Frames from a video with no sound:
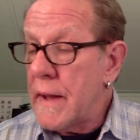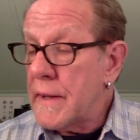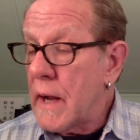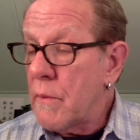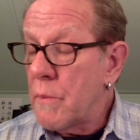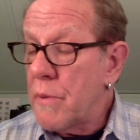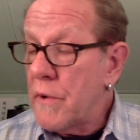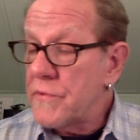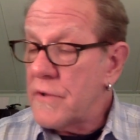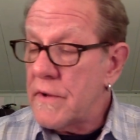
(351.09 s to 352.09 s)
and I will
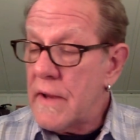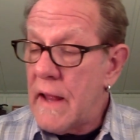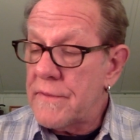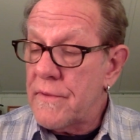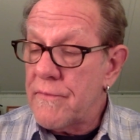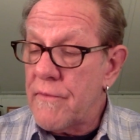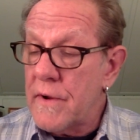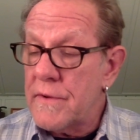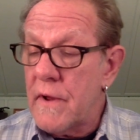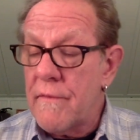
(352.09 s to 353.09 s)
post it at the
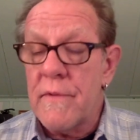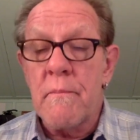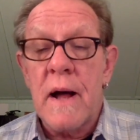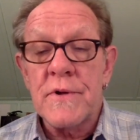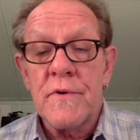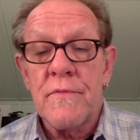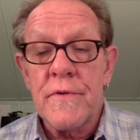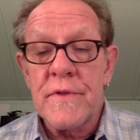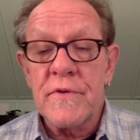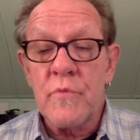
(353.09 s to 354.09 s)
front of the module
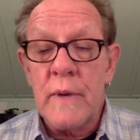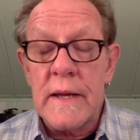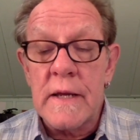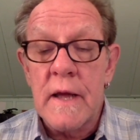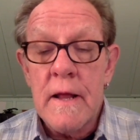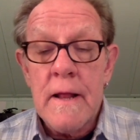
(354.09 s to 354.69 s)
for this week.